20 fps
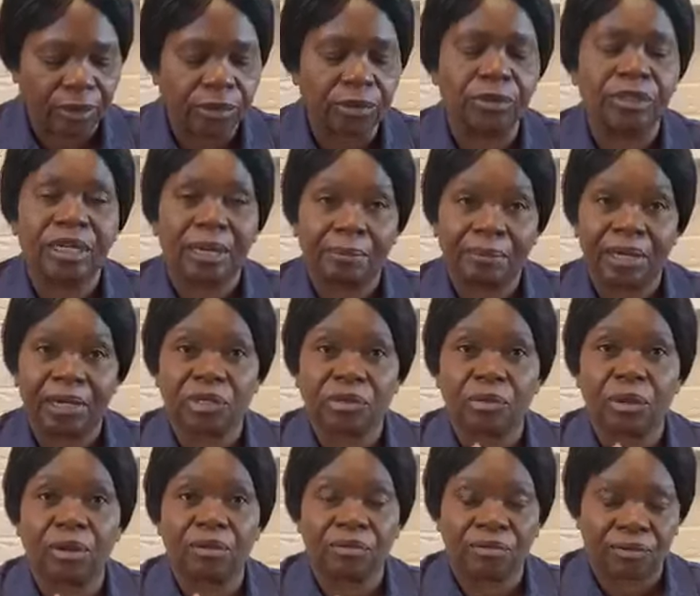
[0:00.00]
Go to chapter
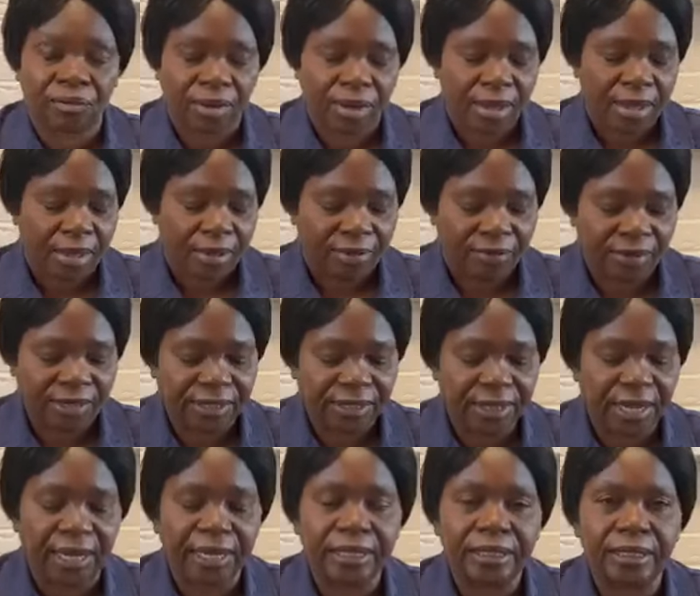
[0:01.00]
12,
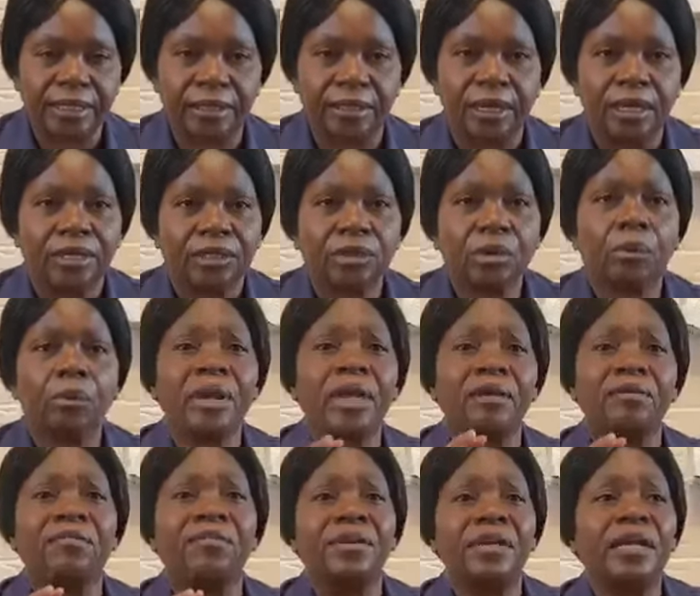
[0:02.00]
verse 19. So
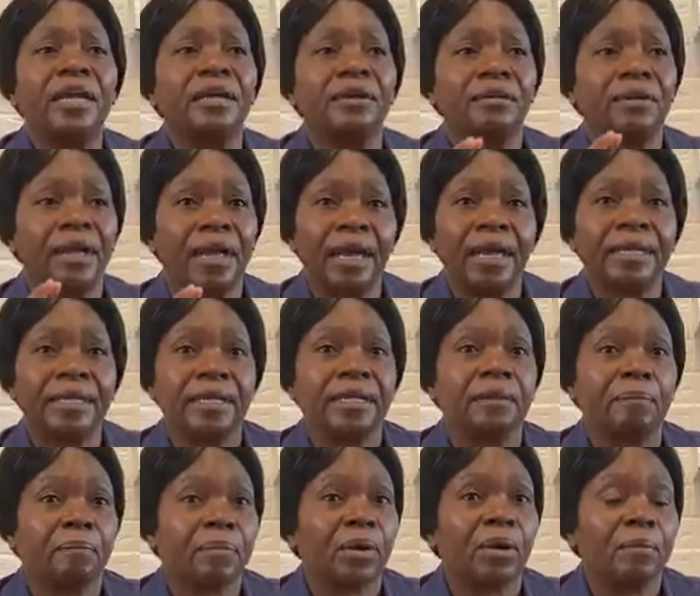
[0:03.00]
we have
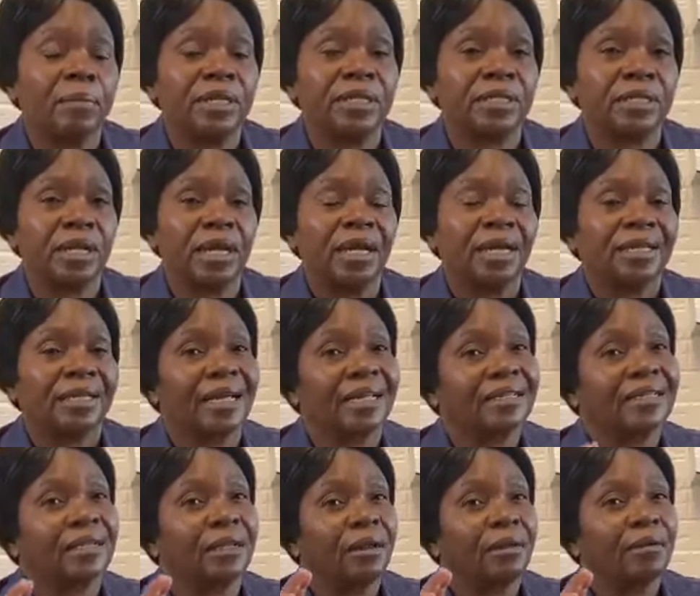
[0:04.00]
heard the promise
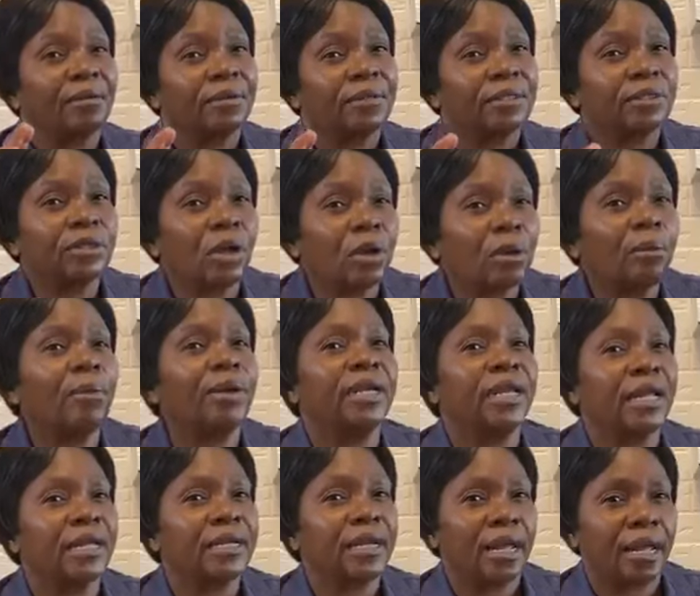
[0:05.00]
that
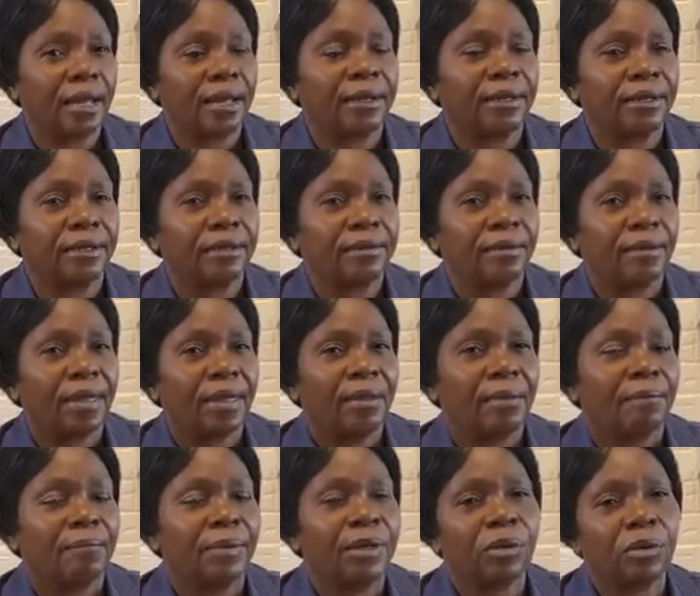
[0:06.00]
Solomon had heard,
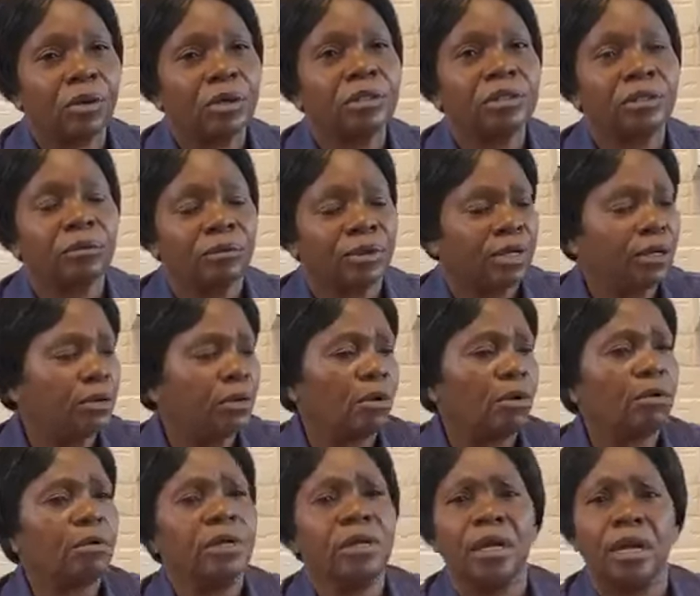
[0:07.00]
because we
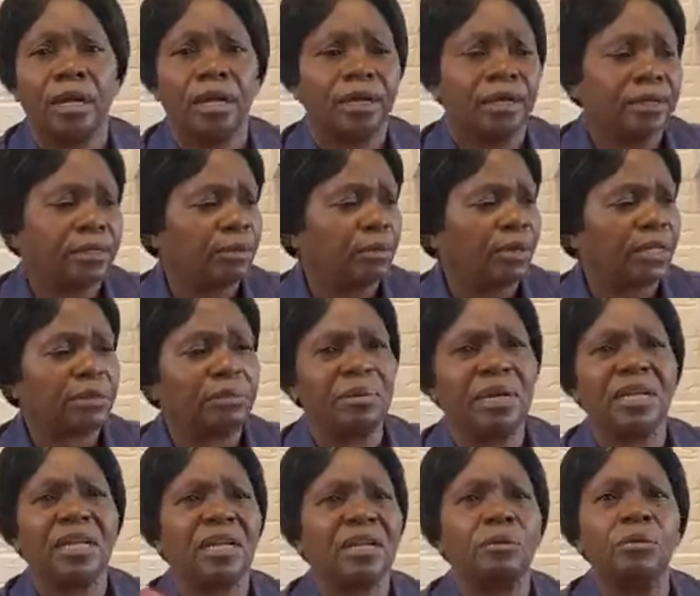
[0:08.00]
know he was
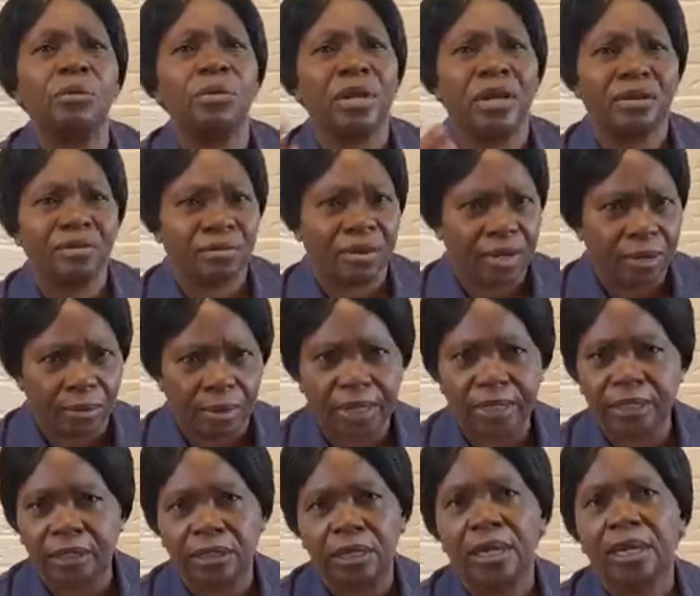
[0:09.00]
marrying whoever he
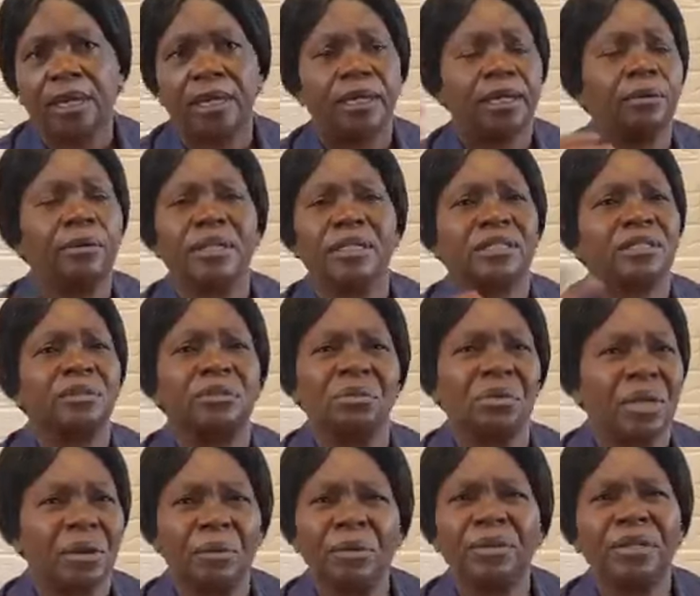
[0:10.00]
wanted. He was
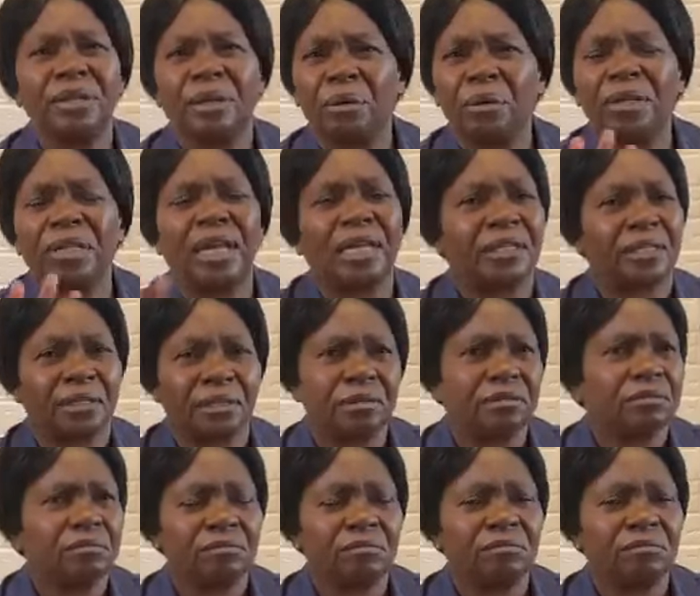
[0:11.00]
doing all that